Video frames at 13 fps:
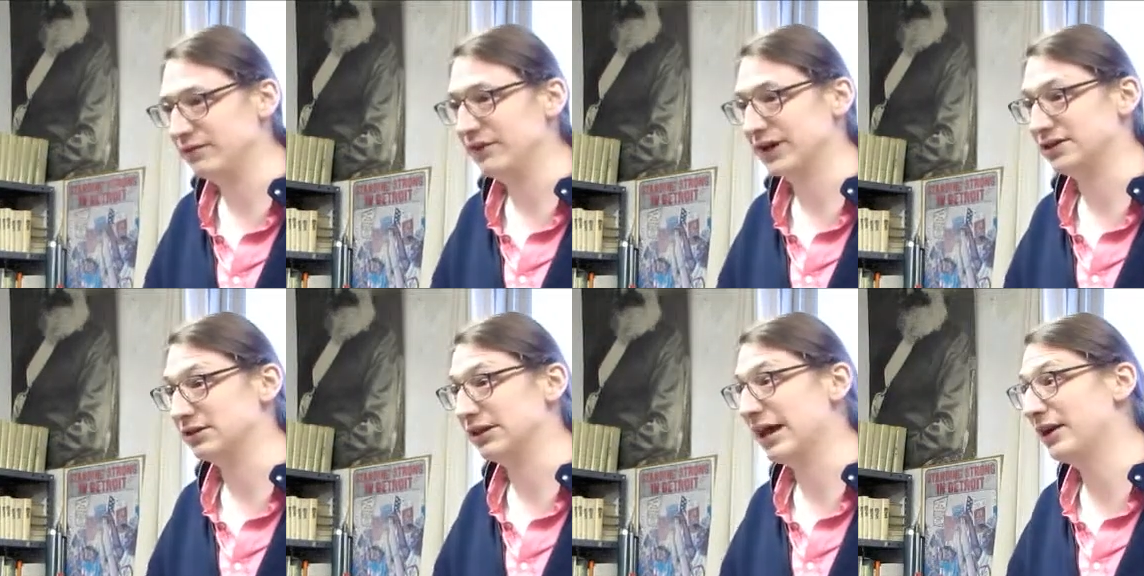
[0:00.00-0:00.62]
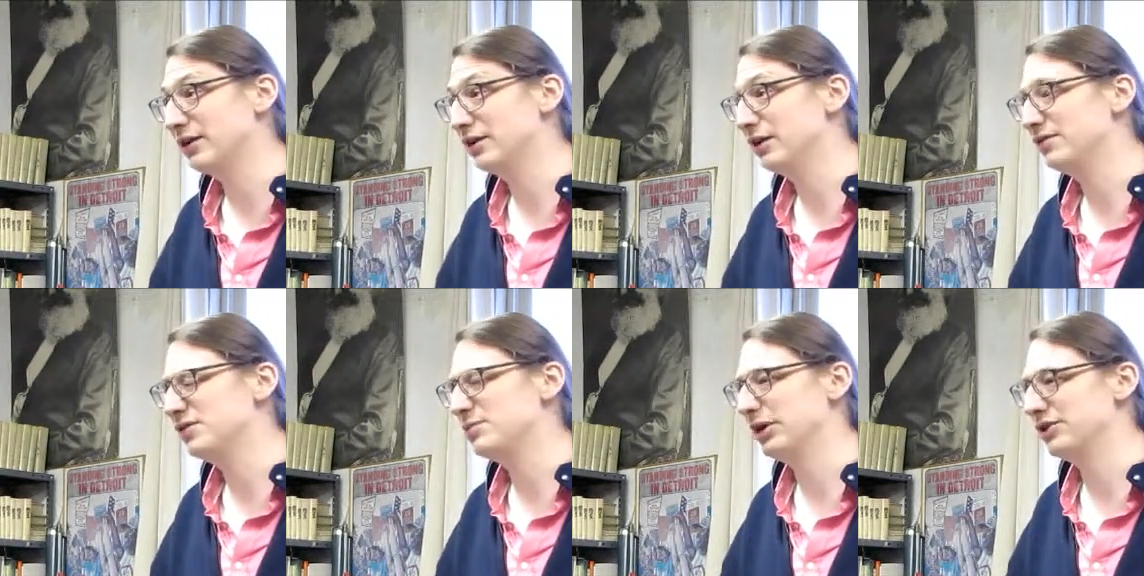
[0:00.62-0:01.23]
in fact, a letter
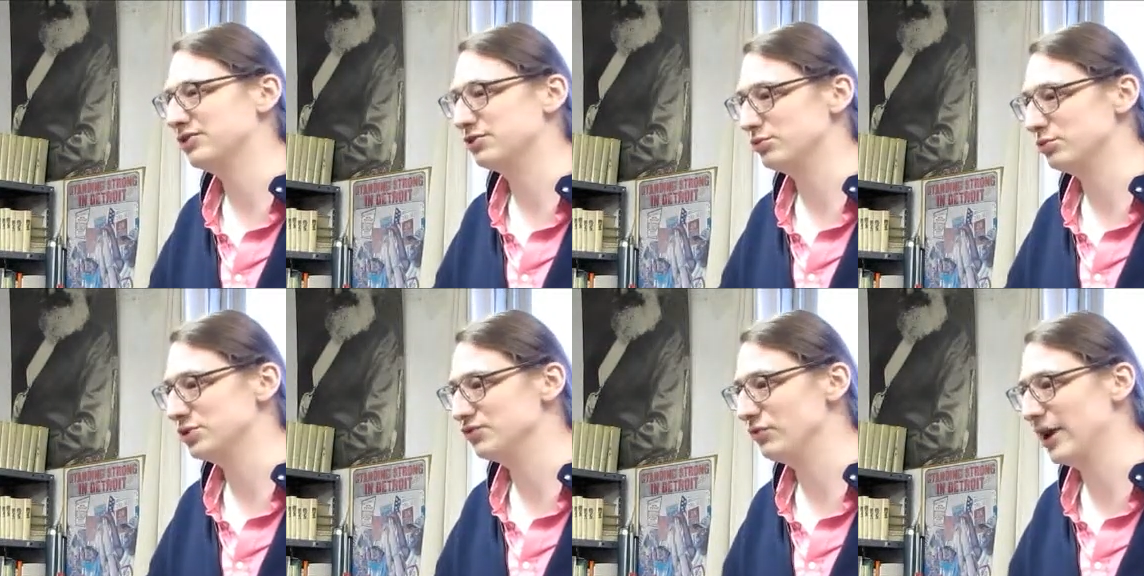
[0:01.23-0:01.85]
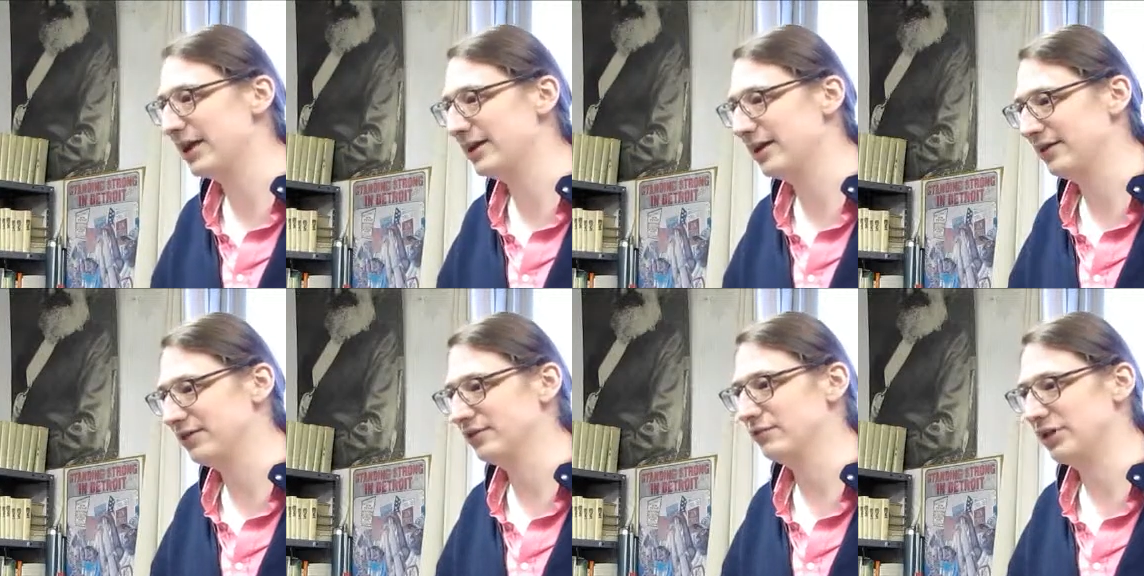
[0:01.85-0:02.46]
of Spicer's was read
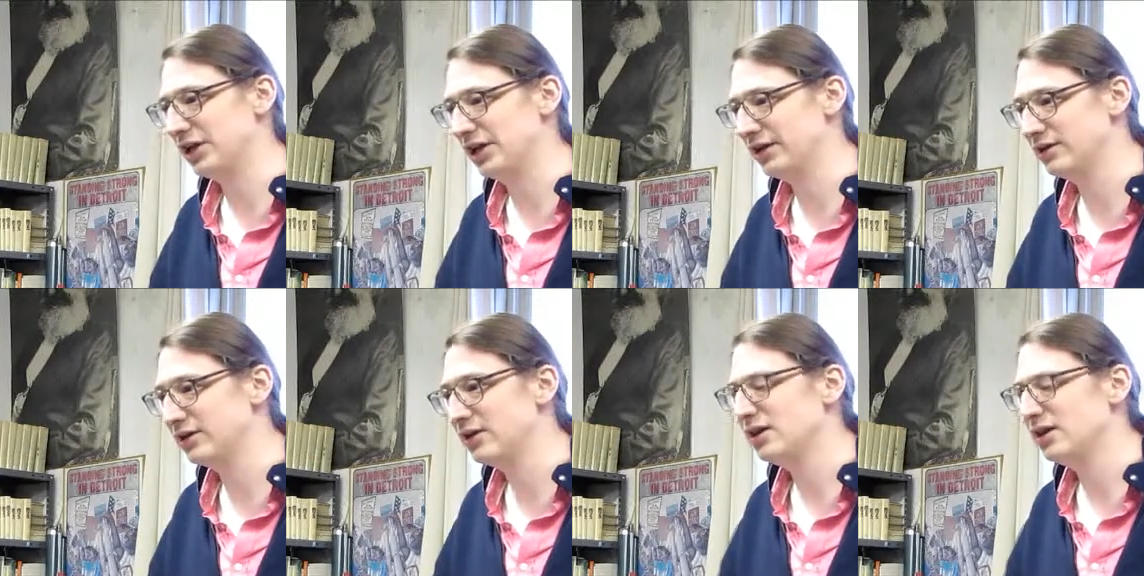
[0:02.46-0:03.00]
at the reading,